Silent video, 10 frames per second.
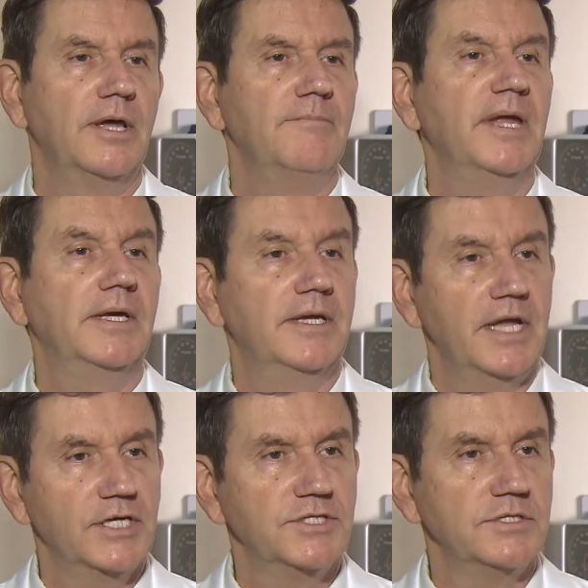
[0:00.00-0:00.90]
make
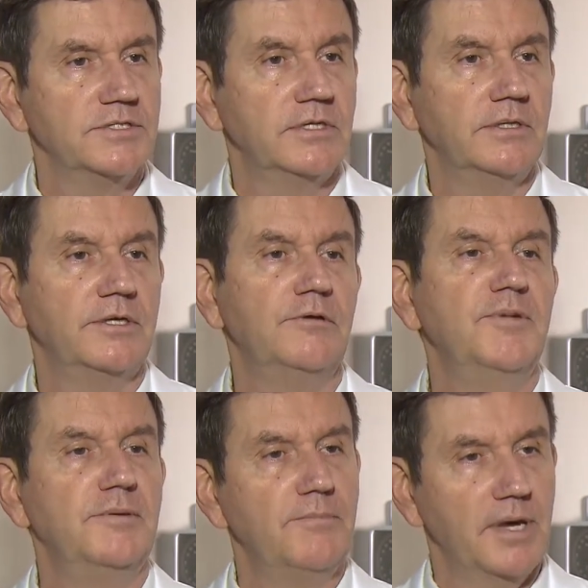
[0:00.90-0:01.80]
connections a little
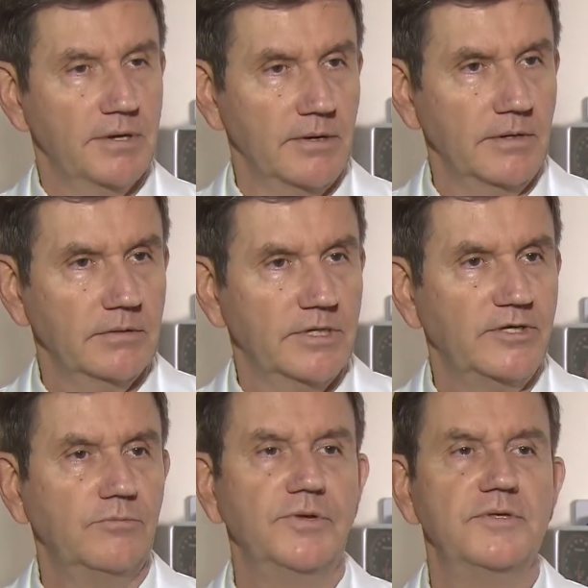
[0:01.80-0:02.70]
bit better
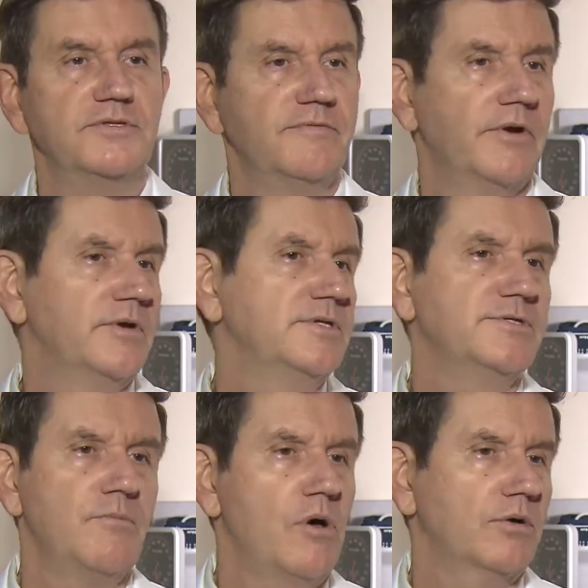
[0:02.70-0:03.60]
with this very
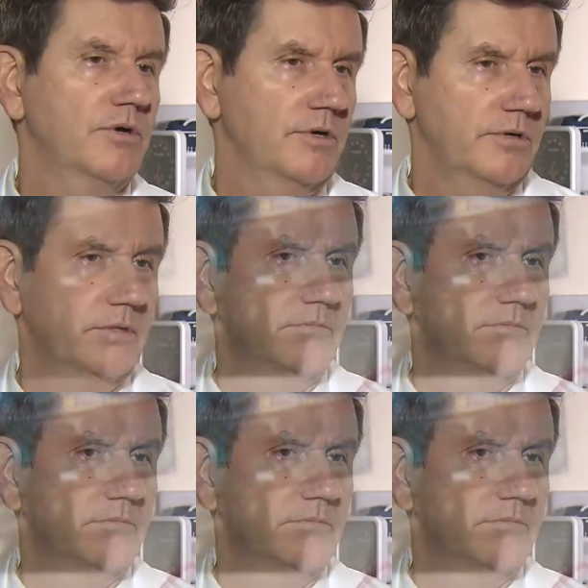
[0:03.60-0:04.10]
small current.